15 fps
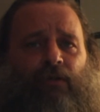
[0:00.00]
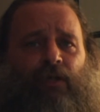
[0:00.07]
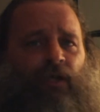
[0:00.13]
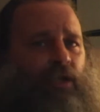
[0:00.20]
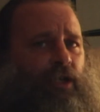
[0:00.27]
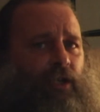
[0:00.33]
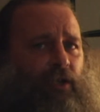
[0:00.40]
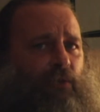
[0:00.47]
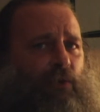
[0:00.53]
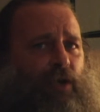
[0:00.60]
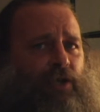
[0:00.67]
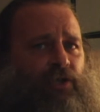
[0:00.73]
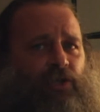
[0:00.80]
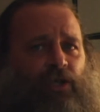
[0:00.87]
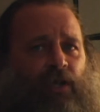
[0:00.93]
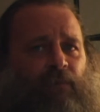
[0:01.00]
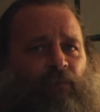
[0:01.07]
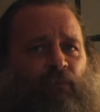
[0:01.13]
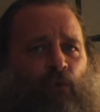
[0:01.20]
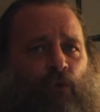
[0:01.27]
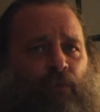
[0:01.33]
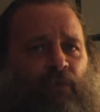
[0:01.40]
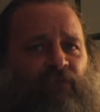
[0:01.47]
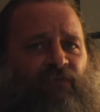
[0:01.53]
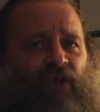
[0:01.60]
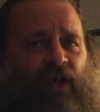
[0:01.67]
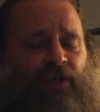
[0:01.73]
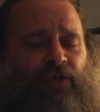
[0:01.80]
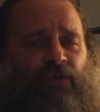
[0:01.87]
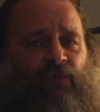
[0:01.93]
in any way, shape, form, or
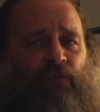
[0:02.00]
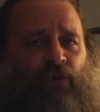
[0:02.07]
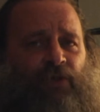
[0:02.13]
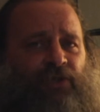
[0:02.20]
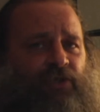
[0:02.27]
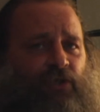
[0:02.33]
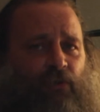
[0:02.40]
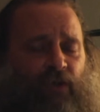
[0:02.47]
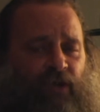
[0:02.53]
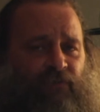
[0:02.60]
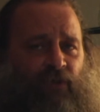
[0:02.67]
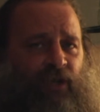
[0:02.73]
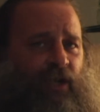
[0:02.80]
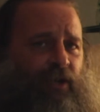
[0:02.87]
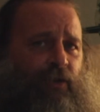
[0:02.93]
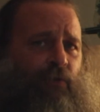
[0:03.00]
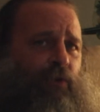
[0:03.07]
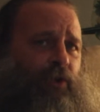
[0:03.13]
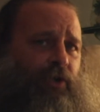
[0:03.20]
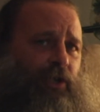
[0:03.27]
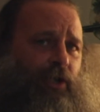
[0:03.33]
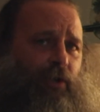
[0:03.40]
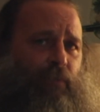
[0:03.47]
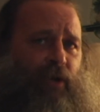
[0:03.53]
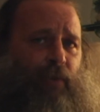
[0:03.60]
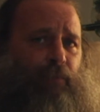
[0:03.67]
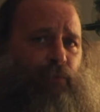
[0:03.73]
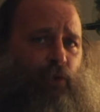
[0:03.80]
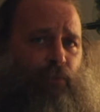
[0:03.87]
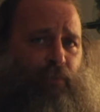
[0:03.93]
fashion whatsoever. And I don't want to hear
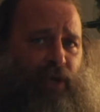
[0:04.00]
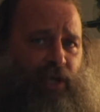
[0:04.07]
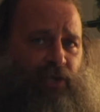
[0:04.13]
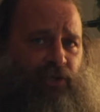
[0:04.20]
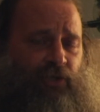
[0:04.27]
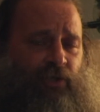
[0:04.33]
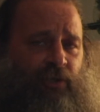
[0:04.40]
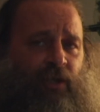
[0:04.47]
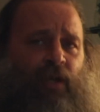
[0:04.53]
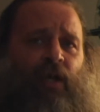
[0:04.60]
about probation.